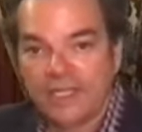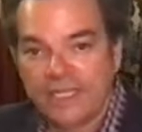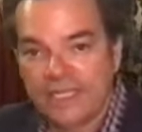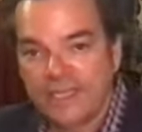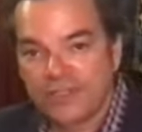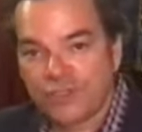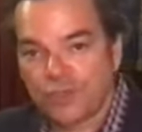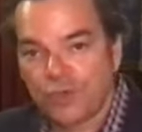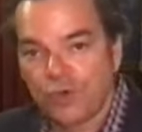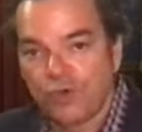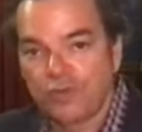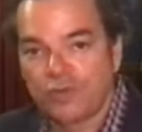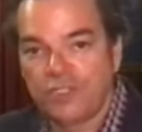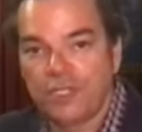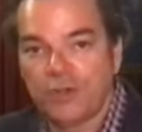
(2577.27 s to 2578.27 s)
in the School
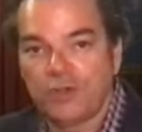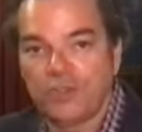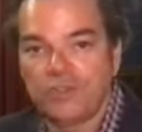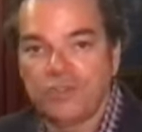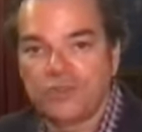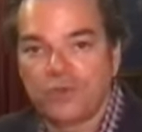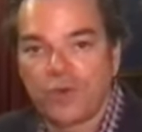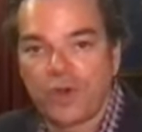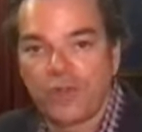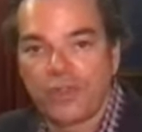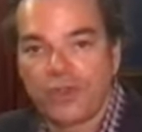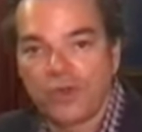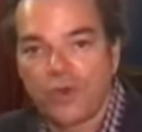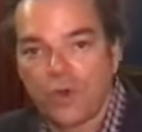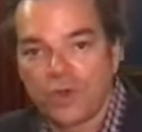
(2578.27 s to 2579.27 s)
of Secrets is where the
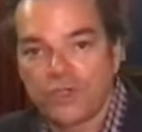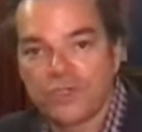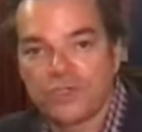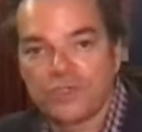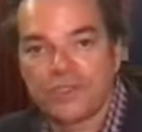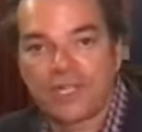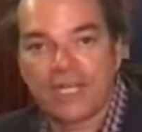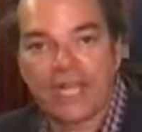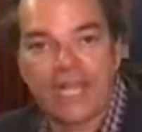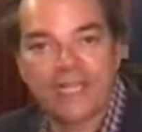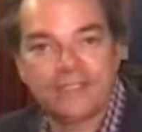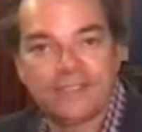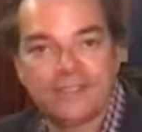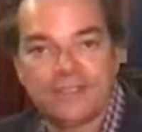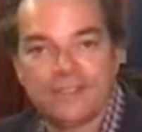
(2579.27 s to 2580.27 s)
courses,
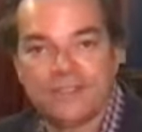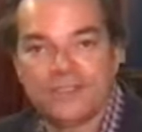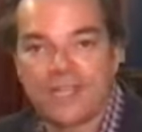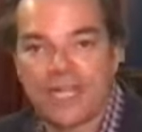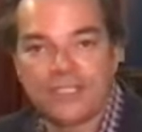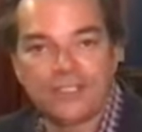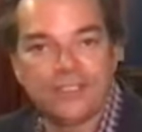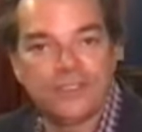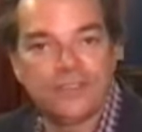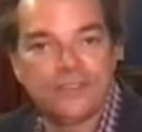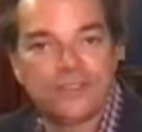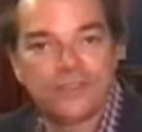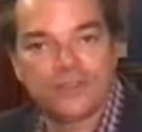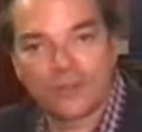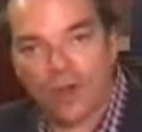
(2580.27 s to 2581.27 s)
classes, sessions is